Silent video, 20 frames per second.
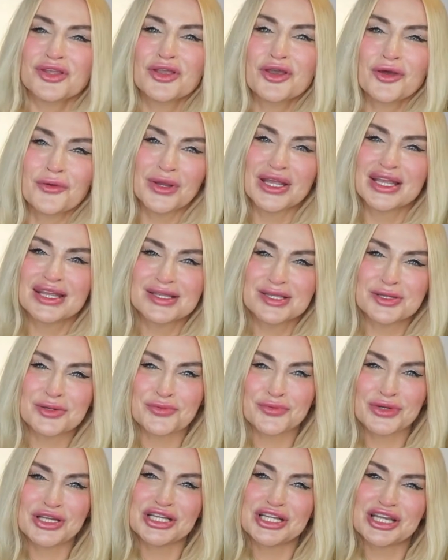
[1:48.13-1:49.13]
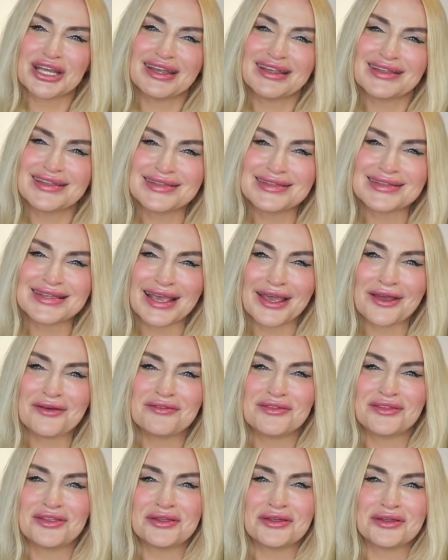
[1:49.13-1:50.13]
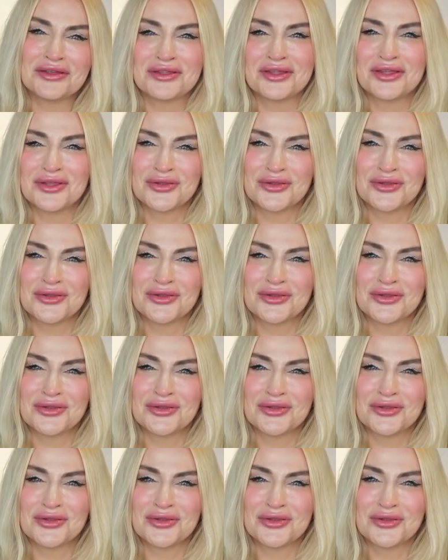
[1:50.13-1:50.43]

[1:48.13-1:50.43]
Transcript: going into regions of the